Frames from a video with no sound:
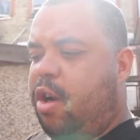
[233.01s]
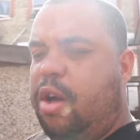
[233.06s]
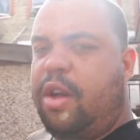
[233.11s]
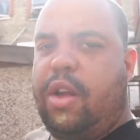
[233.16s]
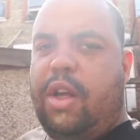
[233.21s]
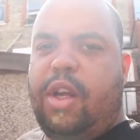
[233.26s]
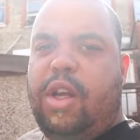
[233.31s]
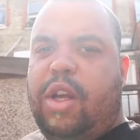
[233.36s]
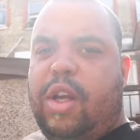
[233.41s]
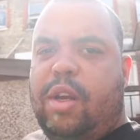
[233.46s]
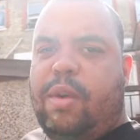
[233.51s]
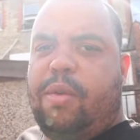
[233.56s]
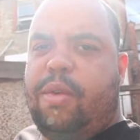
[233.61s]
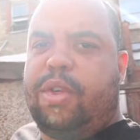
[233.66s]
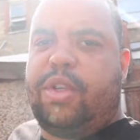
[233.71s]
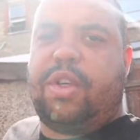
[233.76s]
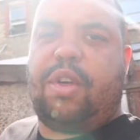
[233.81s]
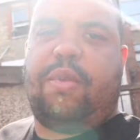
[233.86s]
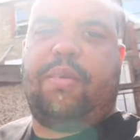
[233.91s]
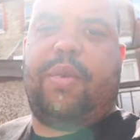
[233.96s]

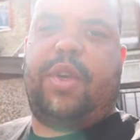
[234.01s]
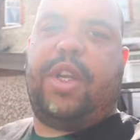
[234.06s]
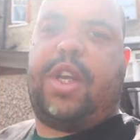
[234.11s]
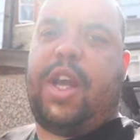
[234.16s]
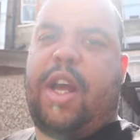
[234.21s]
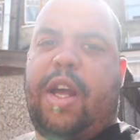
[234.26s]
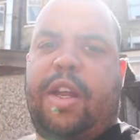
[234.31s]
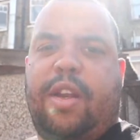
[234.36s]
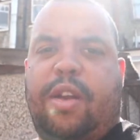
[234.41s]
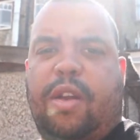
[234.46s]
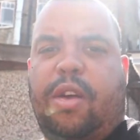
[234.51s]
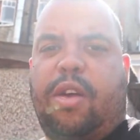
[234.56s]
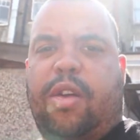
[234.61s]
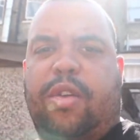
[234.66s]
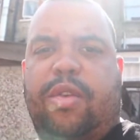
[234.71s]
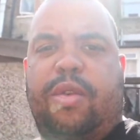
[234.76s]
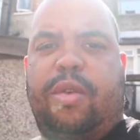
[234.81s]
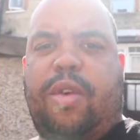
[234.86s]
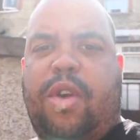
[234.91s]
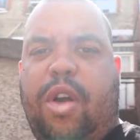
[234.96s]
which you don't really get in a lot of
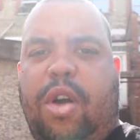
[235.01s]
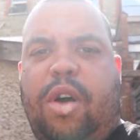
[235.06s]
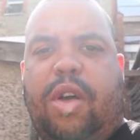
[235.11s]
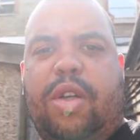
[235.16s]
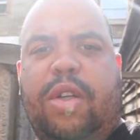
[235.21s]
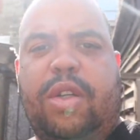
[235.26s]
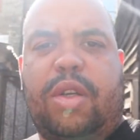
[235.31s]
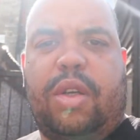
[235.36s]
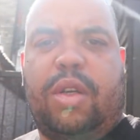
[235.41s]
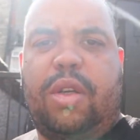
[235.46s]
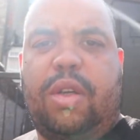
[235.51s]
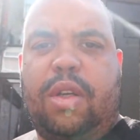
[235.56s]
new cars.